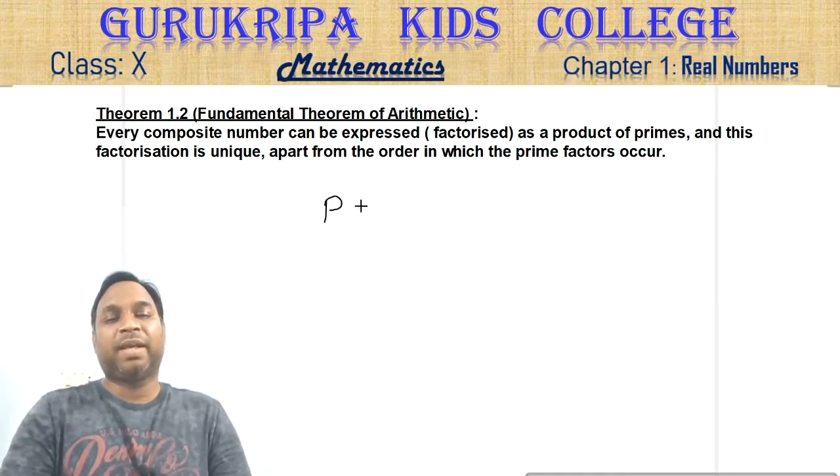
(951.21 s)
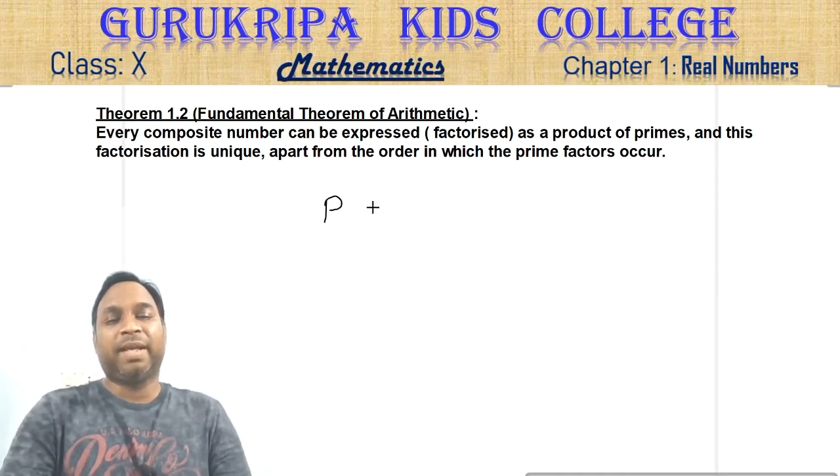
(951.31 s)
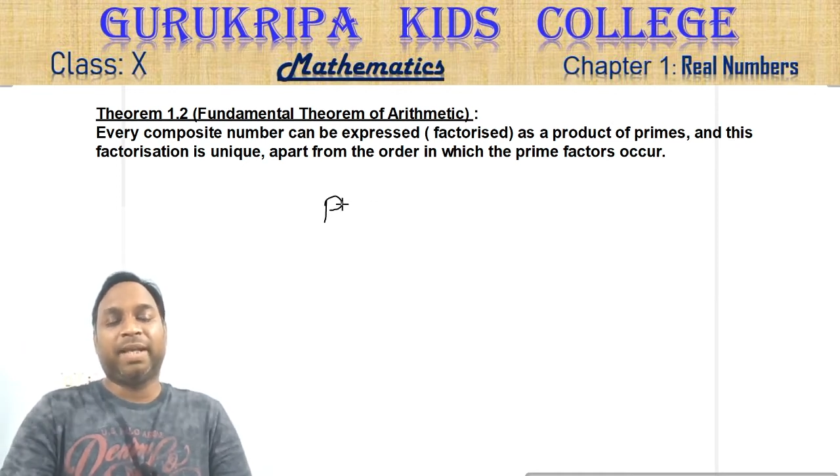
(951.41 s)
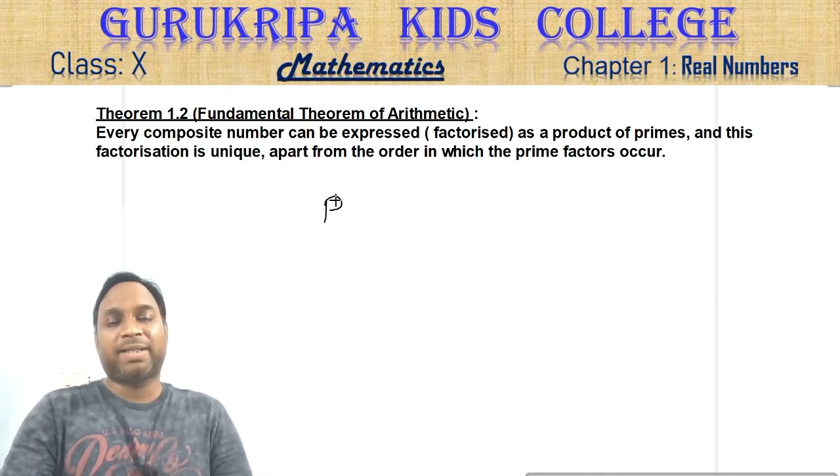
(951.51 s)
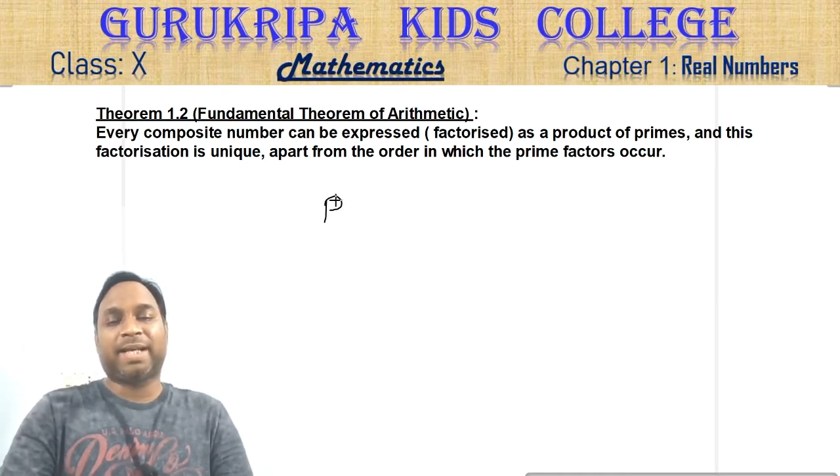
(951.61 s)

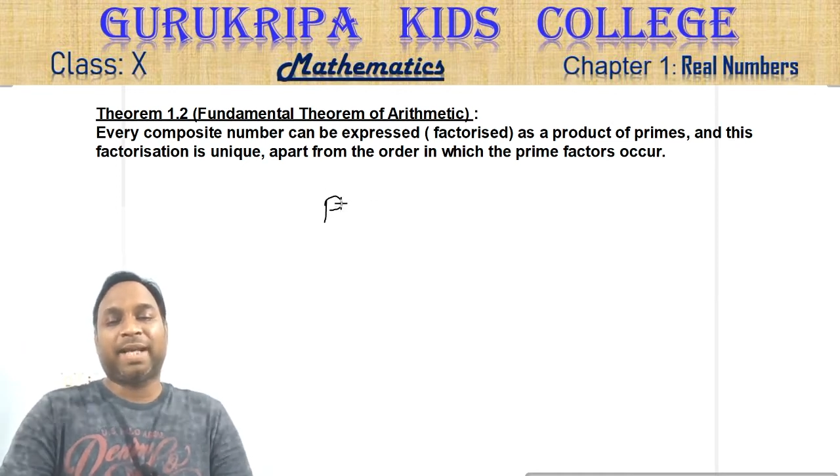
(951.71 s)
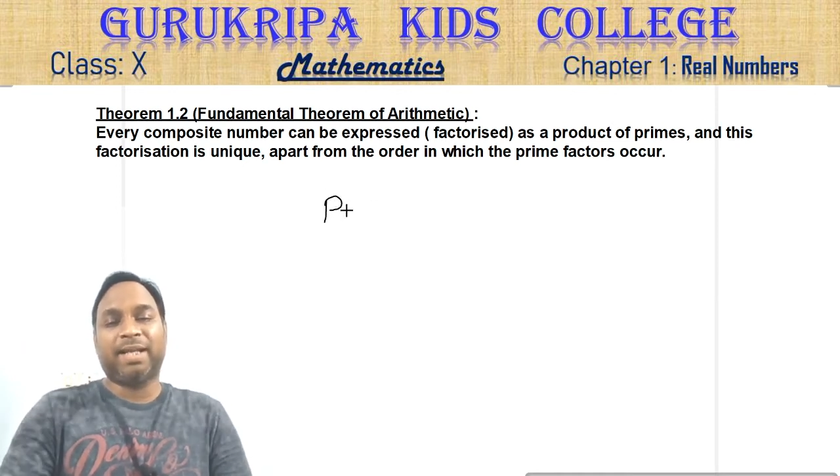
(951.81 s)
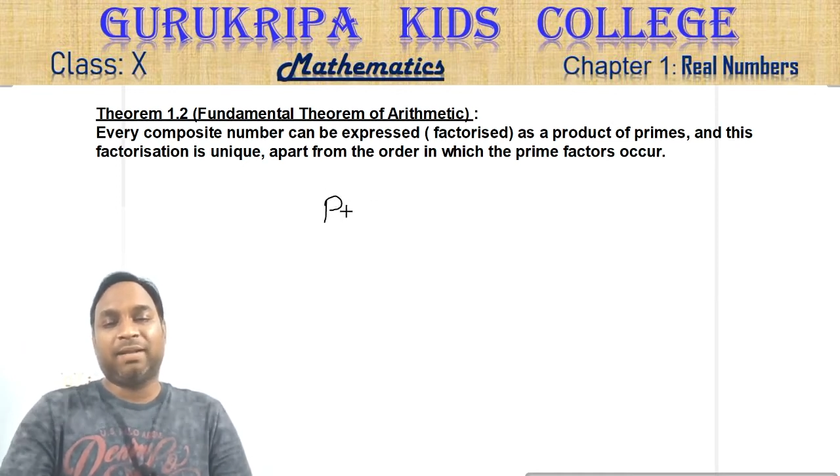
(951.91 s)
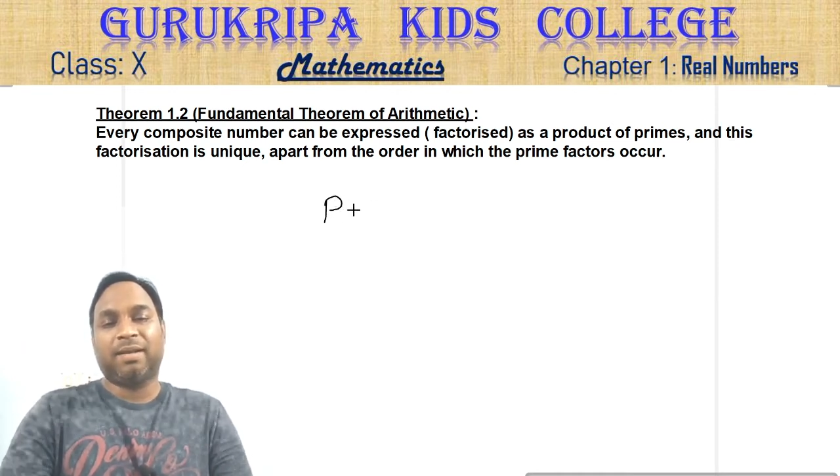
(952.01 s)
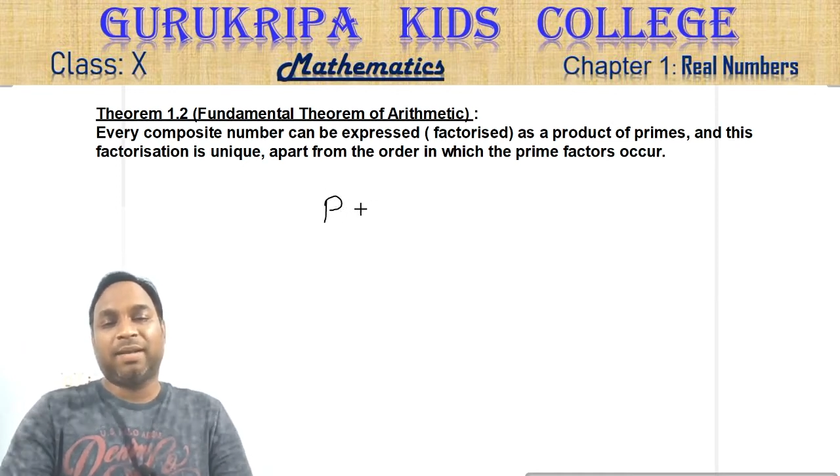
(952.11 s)
it
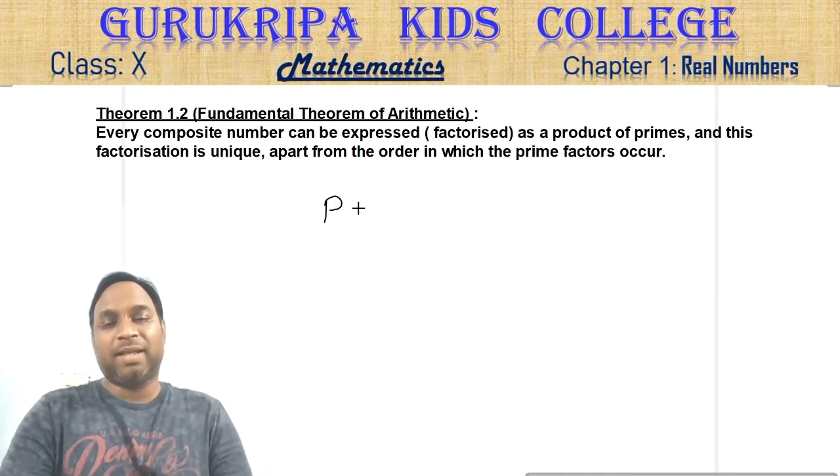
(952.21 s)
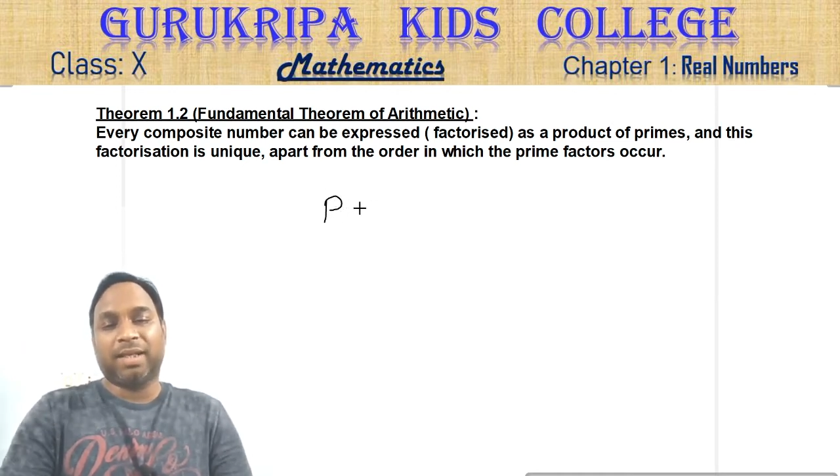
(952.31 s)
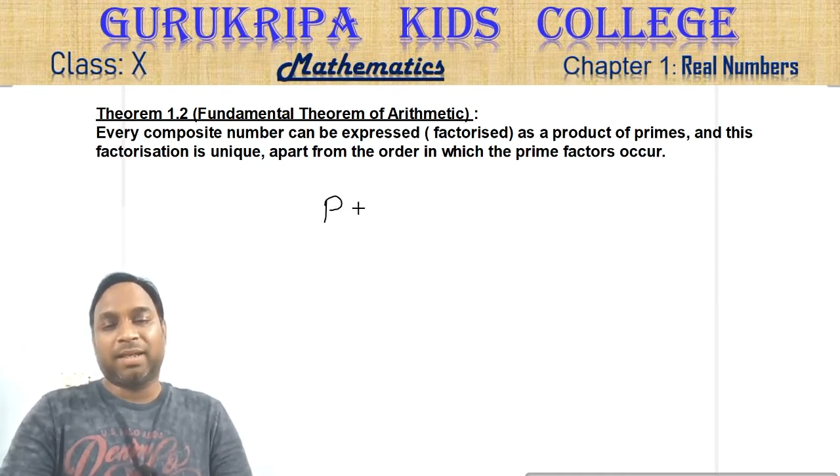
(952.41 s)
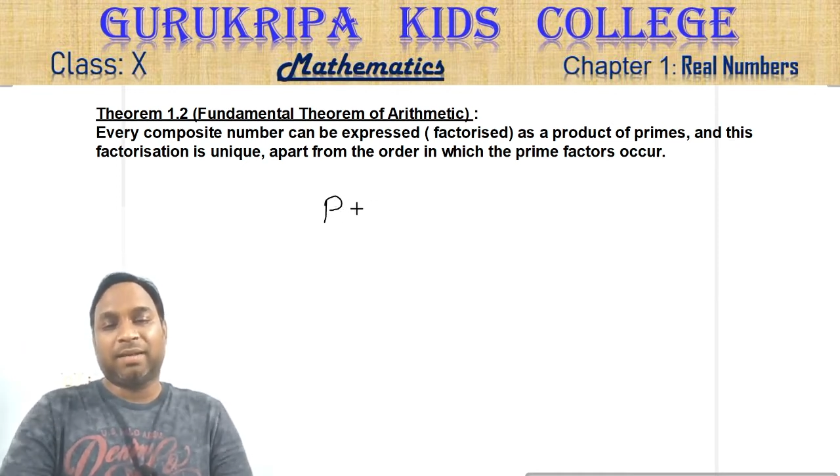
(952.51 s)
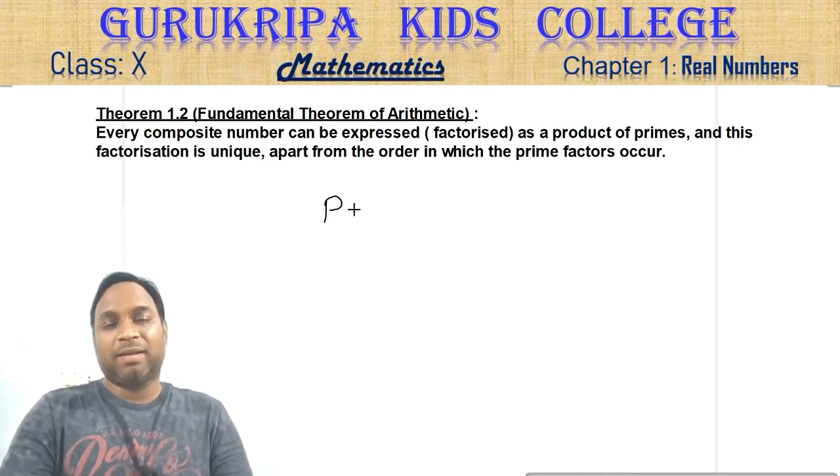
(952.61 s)
can
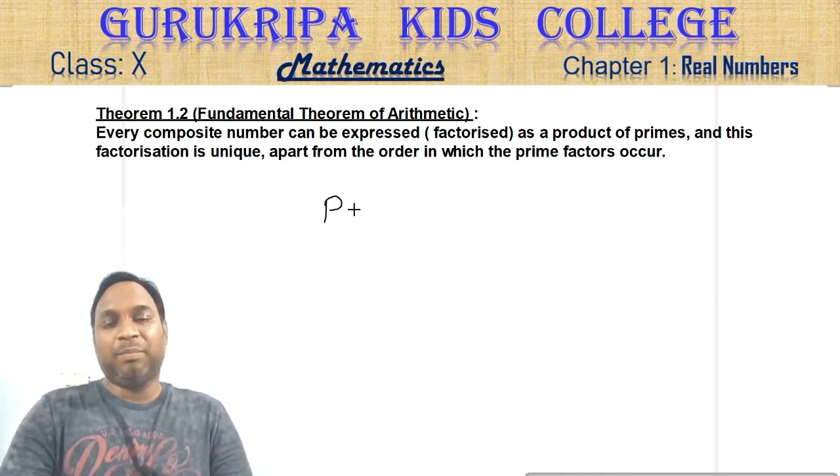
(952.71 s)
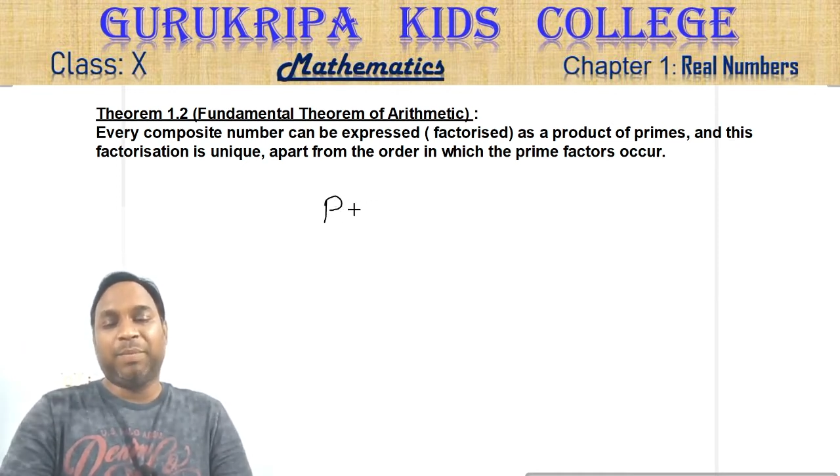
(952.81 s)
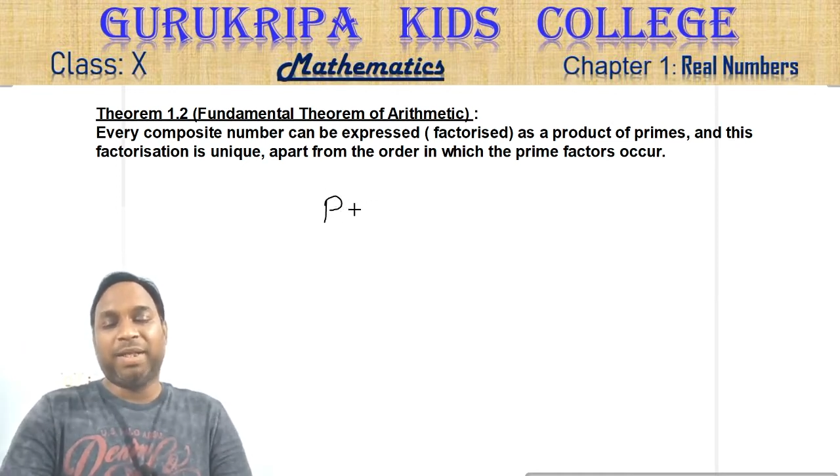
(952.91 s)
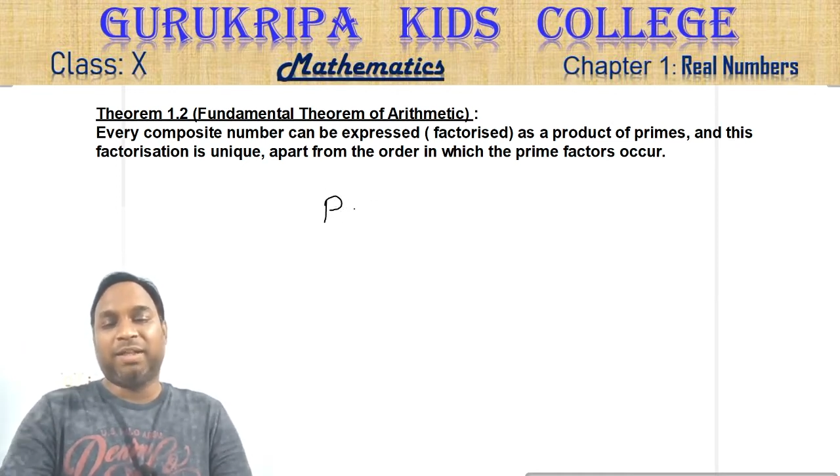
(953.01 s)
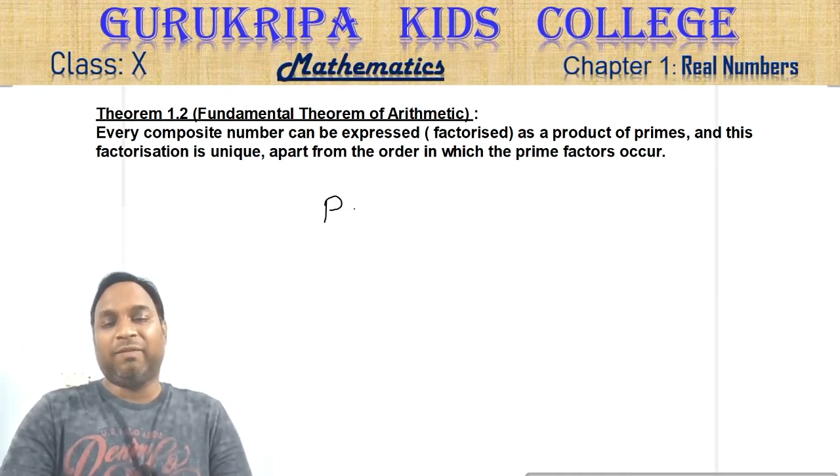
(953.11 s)

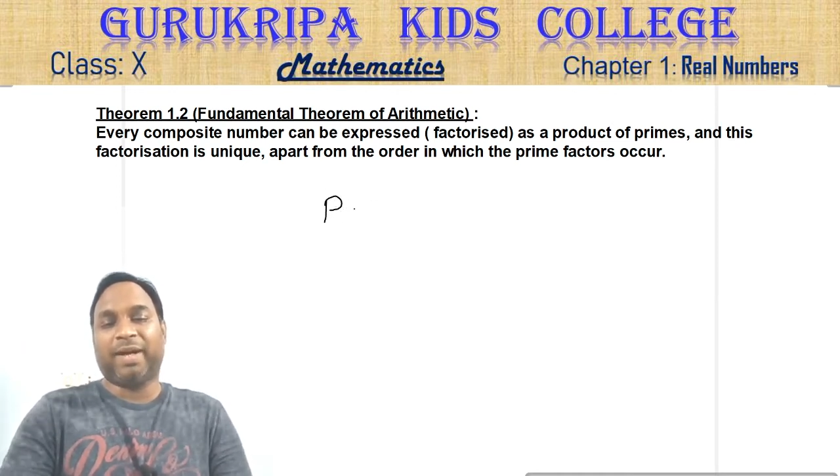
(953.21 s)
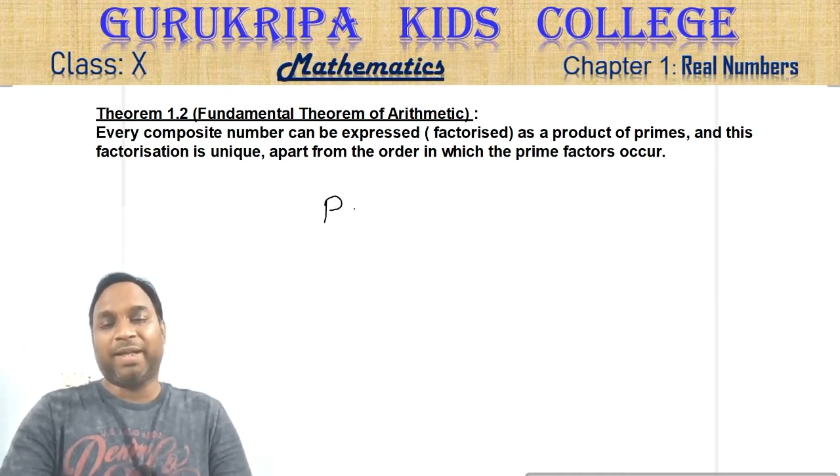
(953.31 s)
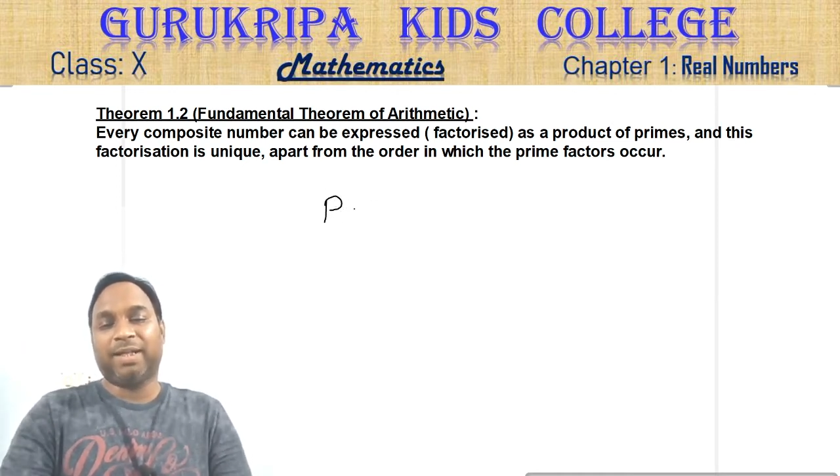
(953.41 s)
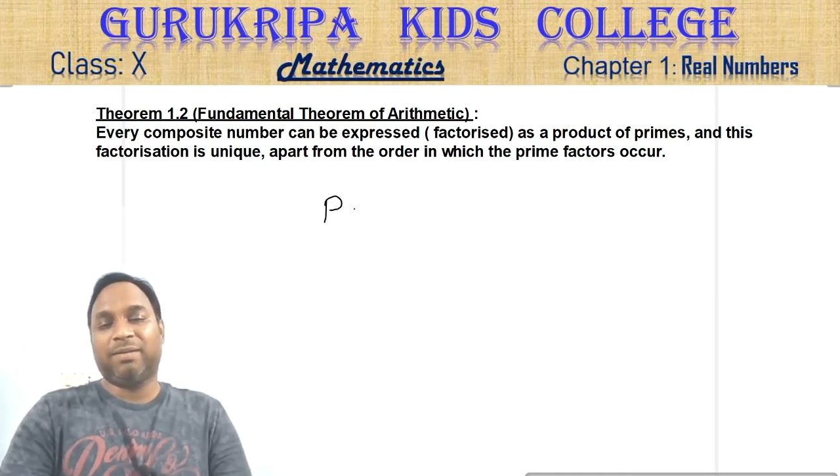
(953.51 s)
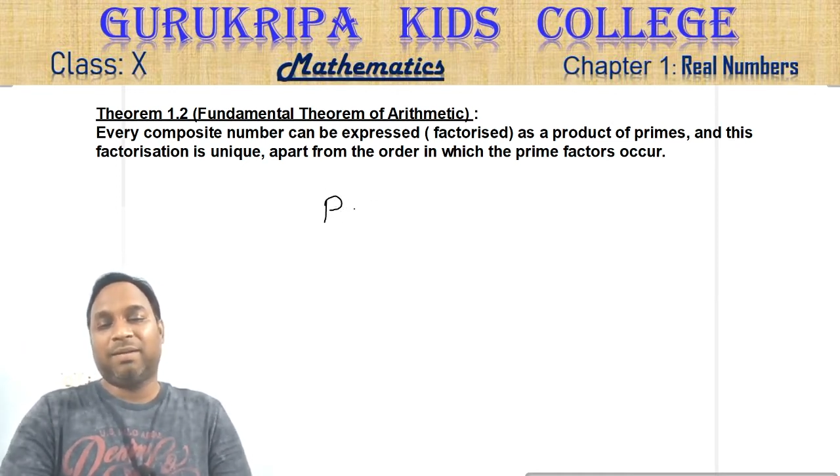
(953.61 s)
be
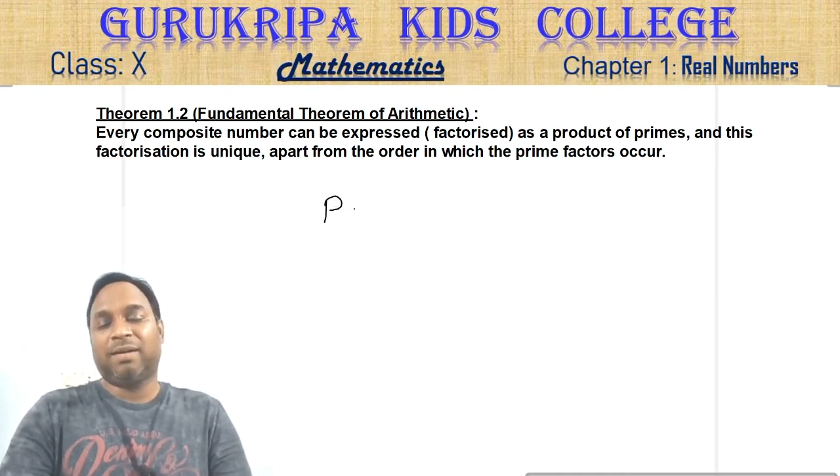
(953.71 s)
divided